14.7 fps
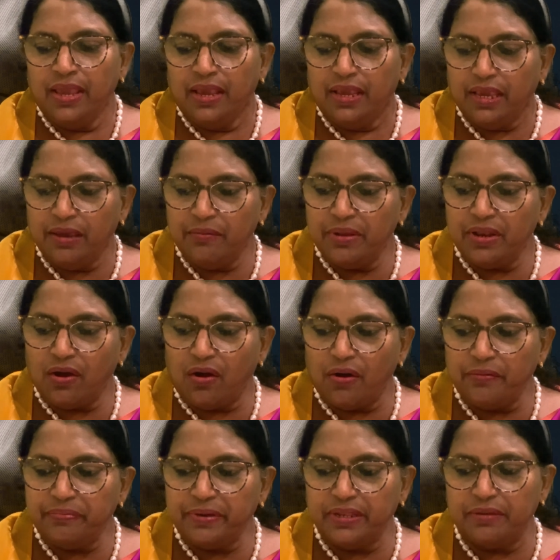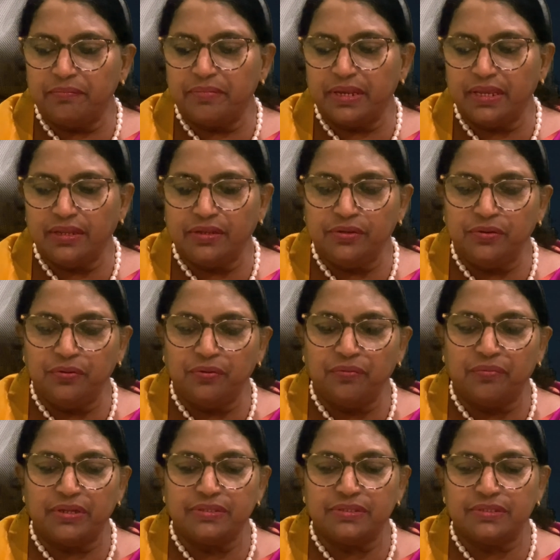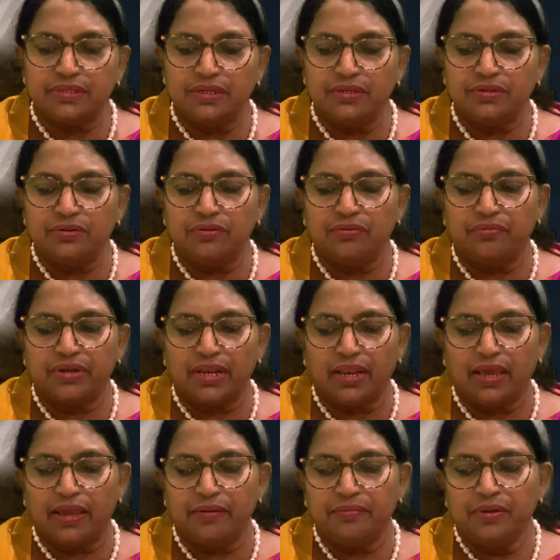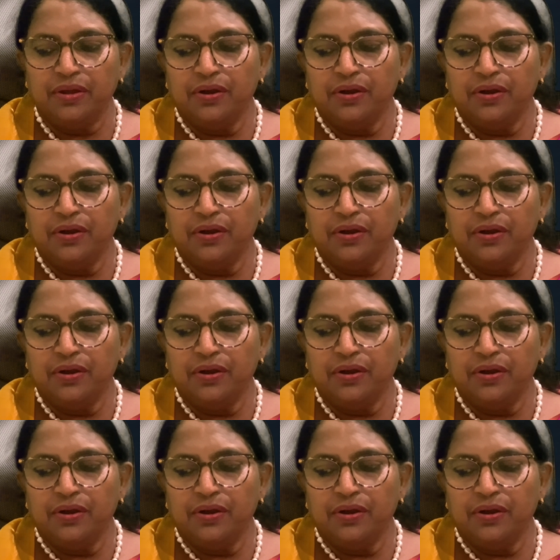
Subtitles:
he will often bring new ones into our life